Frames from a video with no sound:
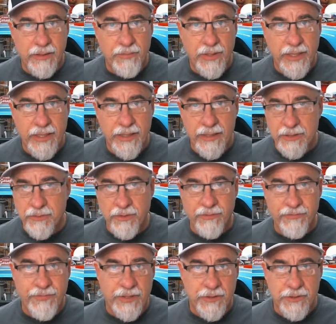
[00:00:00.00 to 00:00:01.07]
That's where
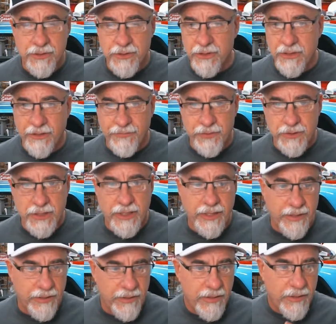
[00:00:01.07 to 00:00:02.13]
the fenders and stuff are
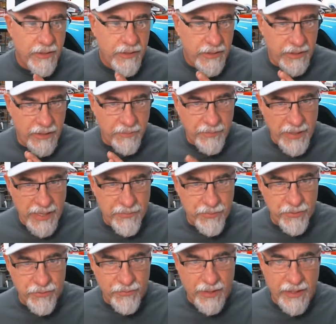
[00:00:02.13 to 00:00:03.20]
sitting, in the paint
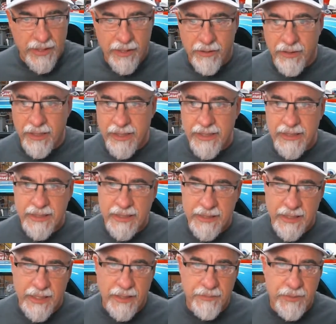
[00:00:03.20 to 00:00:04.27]
booth right now, and I need to
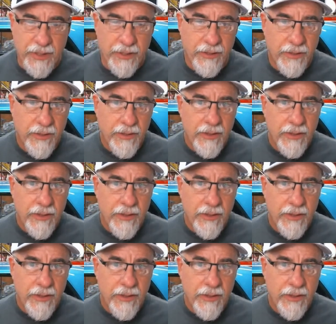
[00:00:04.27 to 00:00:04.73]
get that empty.